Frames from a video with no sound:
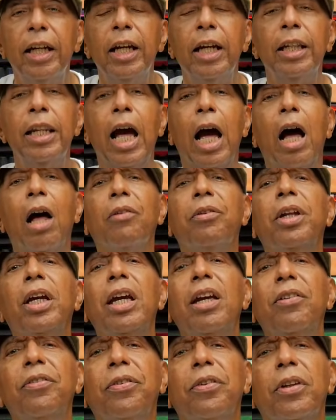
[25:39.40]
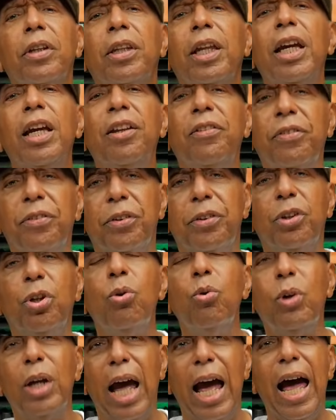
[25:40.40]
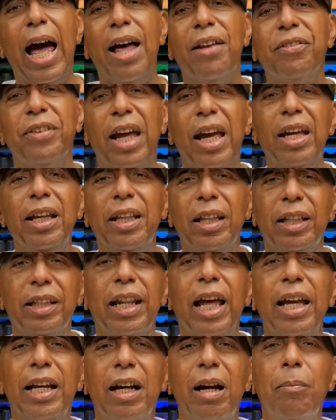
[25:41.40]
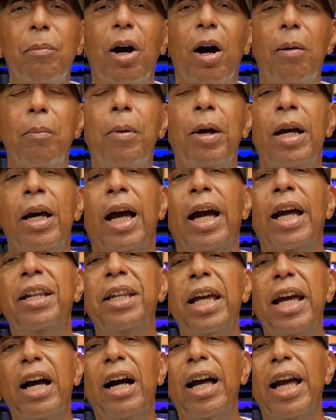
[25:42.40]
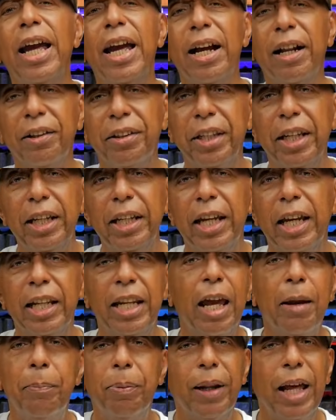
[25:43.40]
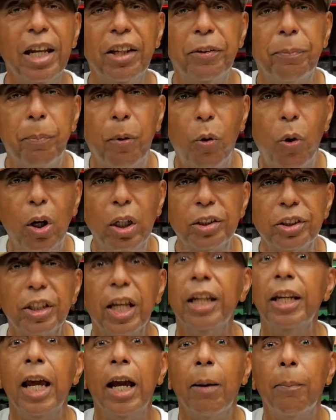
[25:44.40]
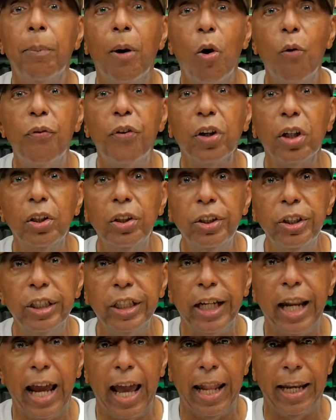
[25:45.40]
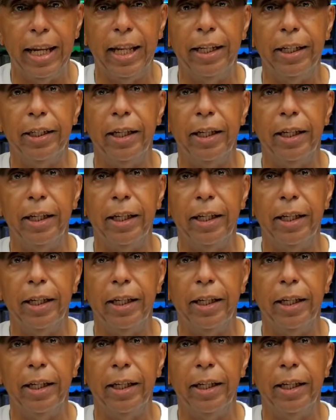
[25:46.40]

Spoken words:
Now, these two guys, they come up and they are healthy and they play sports and they are both good at it.